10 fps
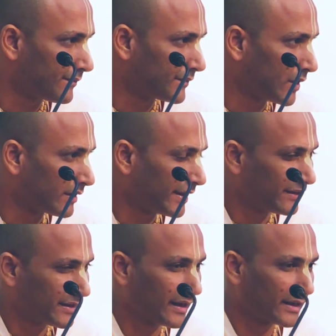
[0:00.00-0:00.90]
not
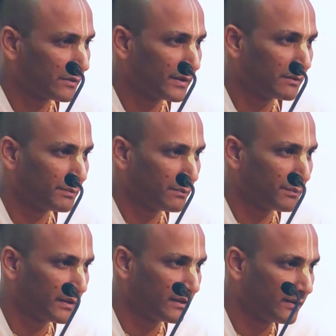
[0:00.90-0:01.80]
interact with
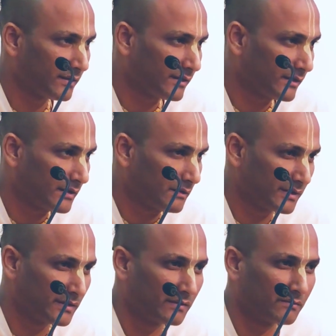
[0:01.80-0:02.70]
people
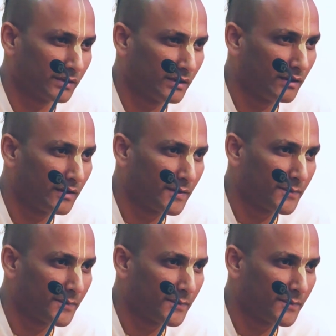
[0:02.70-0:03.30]
with this world.